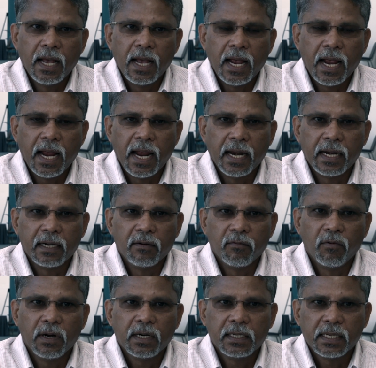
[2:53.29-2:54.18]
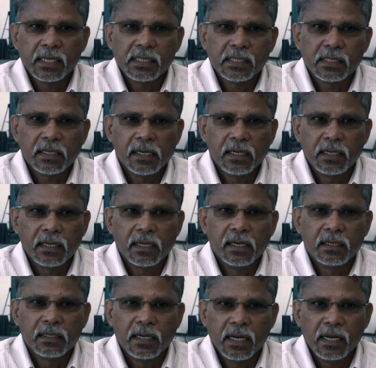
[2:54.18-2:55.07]
And what
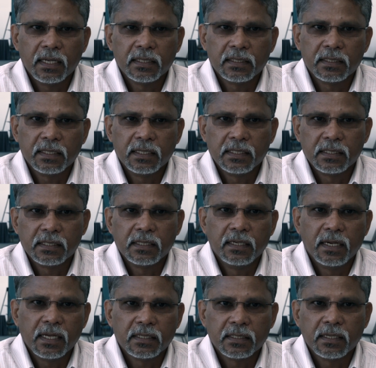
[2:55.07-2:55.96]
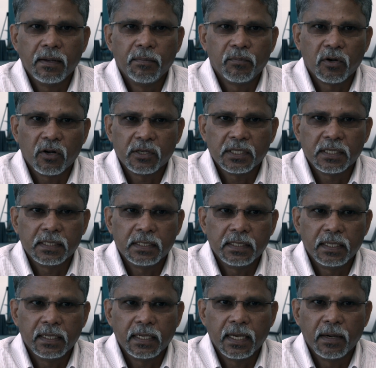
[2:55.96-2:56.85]
NxClinical does is some
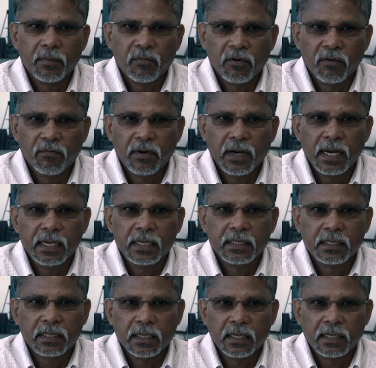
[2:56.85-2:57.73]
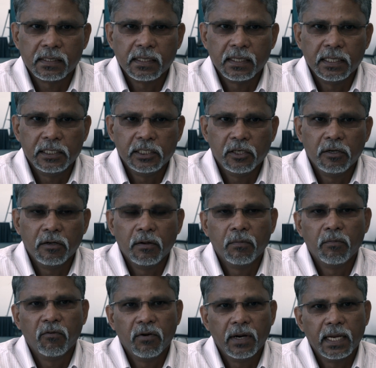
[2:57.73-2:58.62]
processing and provides us a
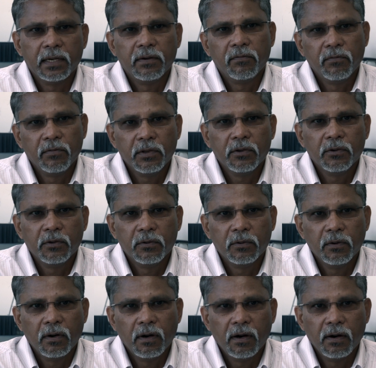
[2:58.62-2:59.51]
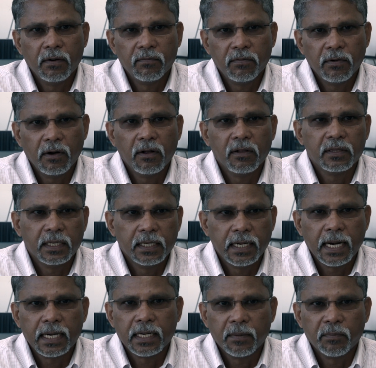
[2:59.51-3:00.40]
genome-wide view of all the
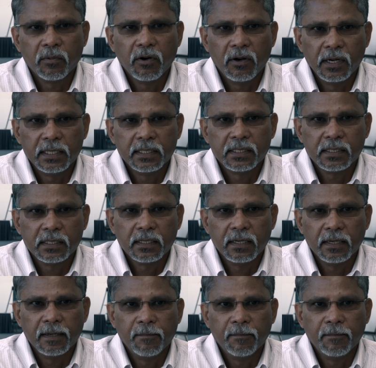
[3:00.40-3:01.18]
data points